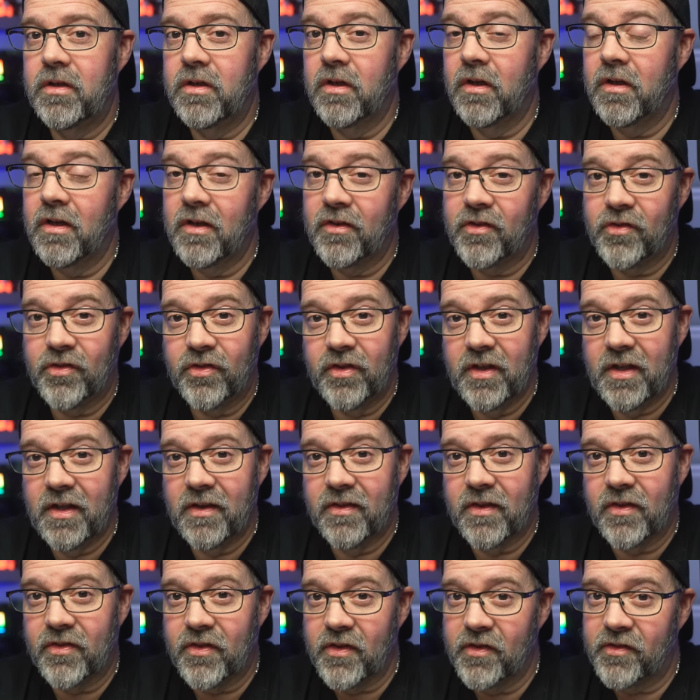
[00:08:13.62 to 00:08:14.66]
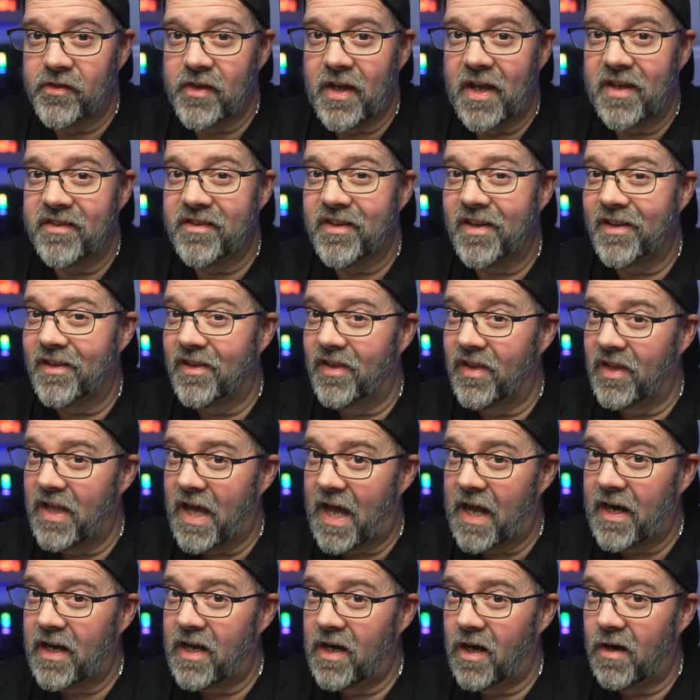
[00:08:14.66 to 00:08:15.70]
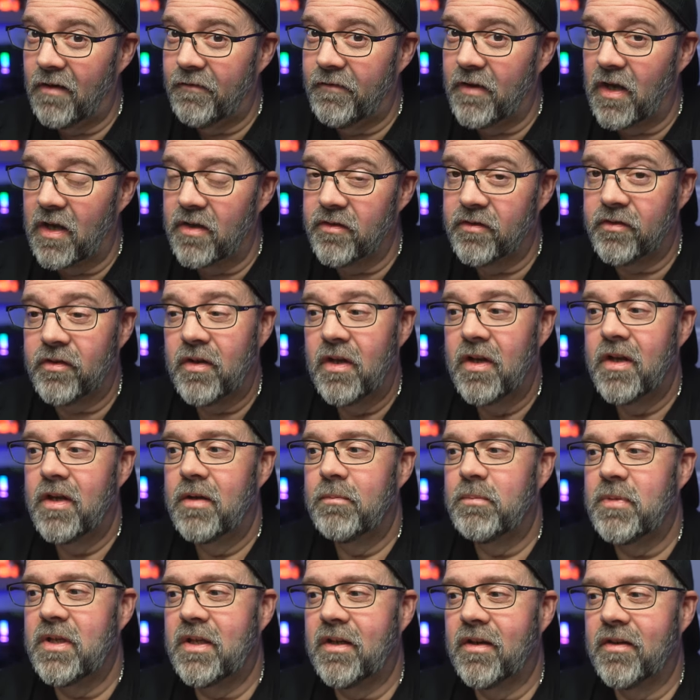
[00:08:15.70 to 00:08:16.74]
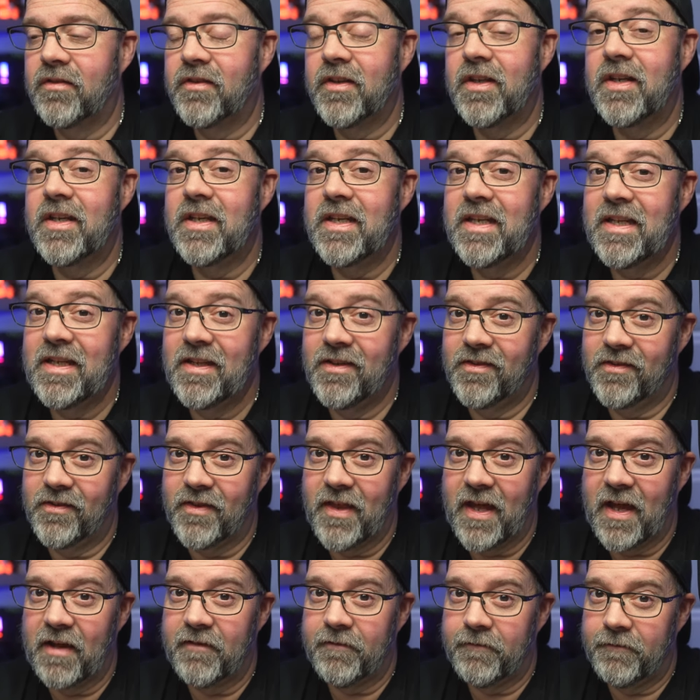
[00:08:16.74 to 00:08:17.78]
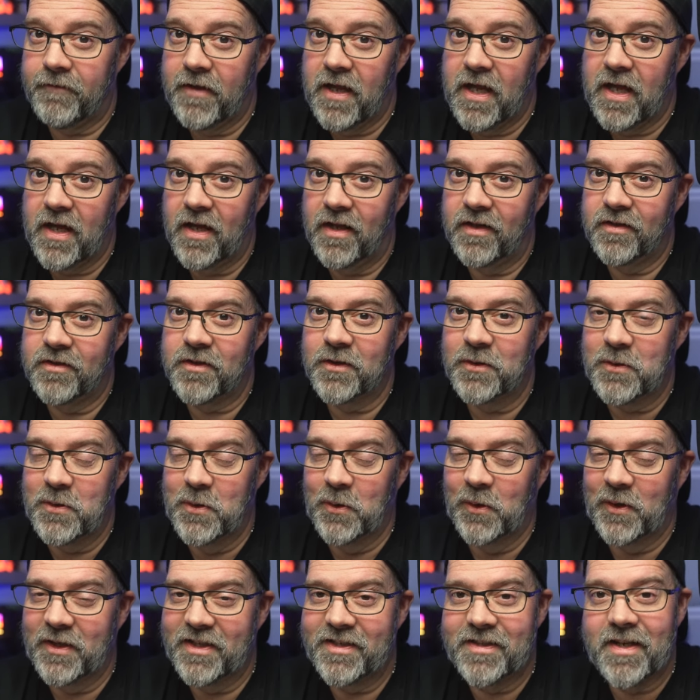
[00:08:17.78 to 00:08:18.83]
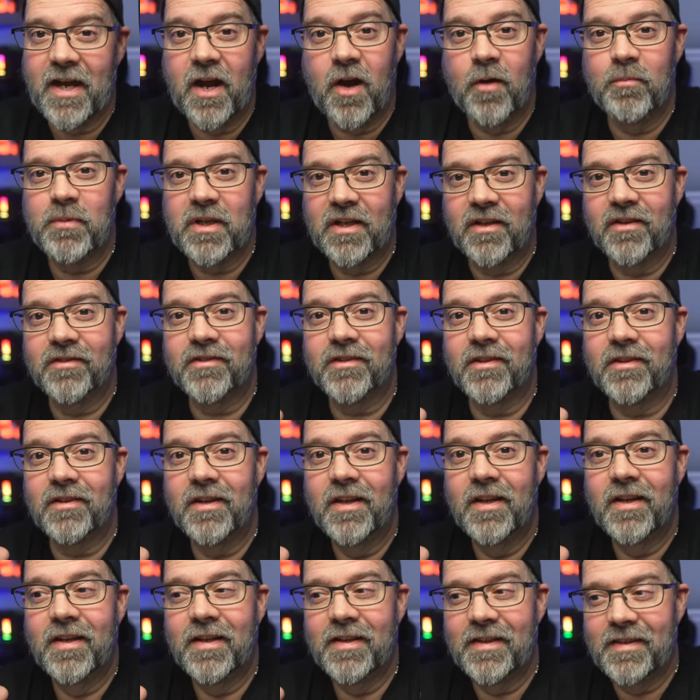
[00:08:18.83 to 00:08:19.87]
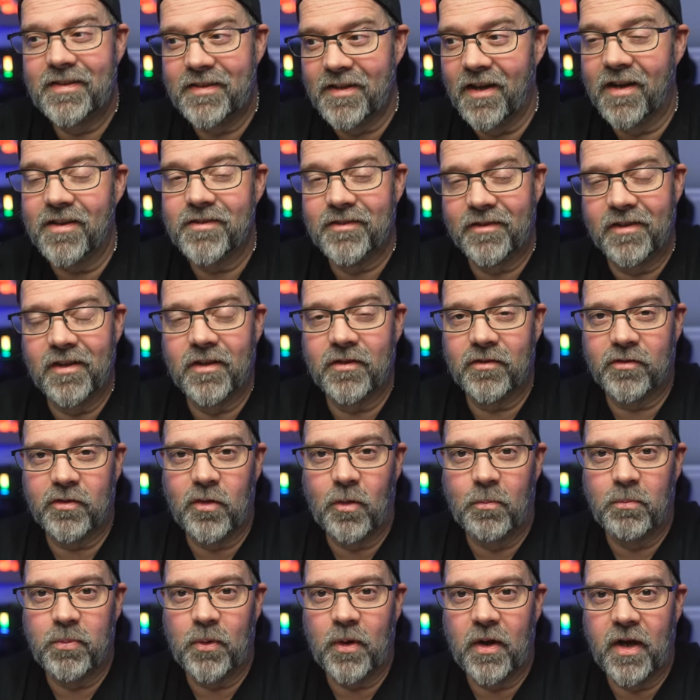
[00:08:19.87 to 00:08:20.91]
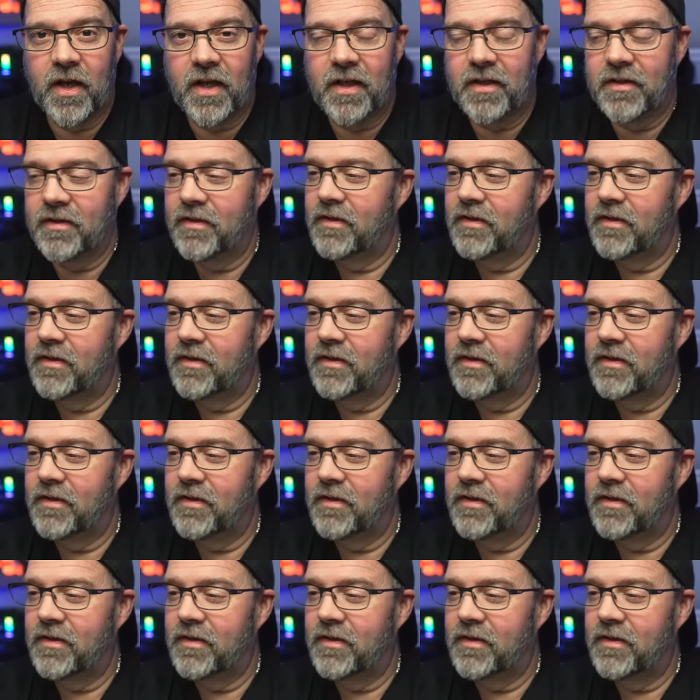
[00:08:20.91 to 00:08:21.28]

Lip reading: You're going to see that this has a lot of air vents because it needs that fan to cool it down because it does get so bright.